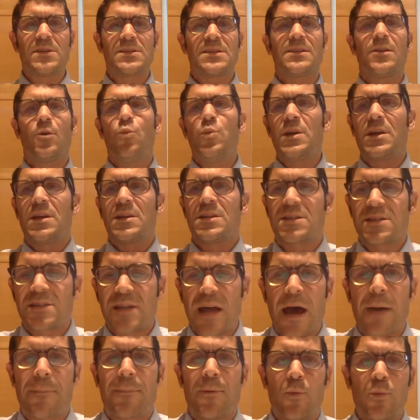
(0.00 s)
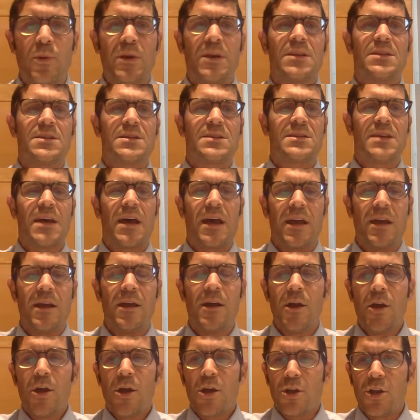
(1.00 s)
think that we can stop and we can
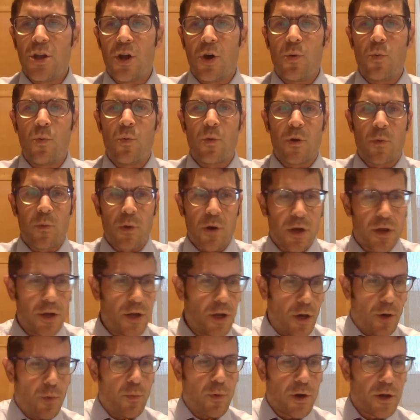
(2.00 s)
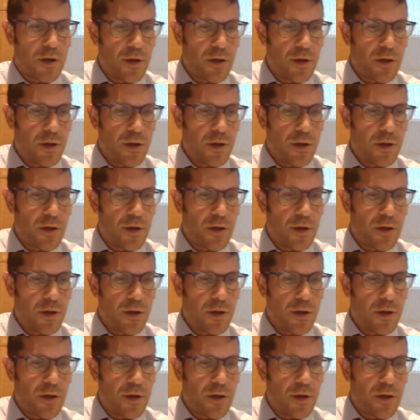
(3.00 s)
say, we're gonna